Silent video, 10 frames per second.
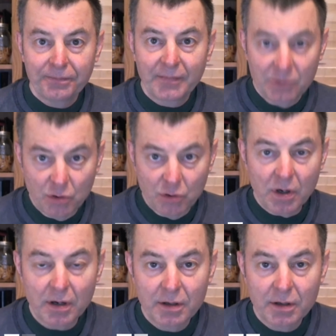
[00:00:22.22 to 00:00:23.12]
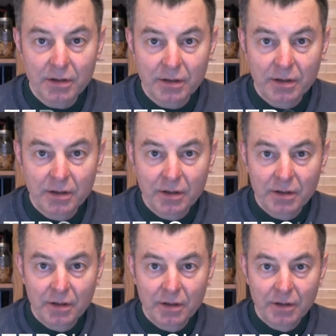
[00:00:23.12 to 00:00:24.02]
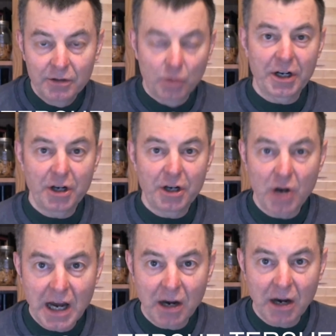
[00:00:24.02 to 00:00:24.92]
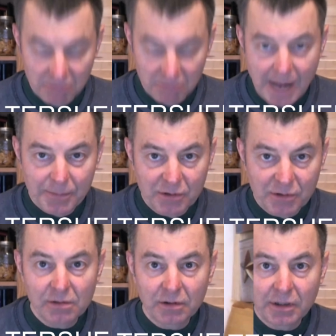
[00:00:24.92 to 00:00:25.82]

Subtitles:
Sure. Do you want to know how? Absolutely.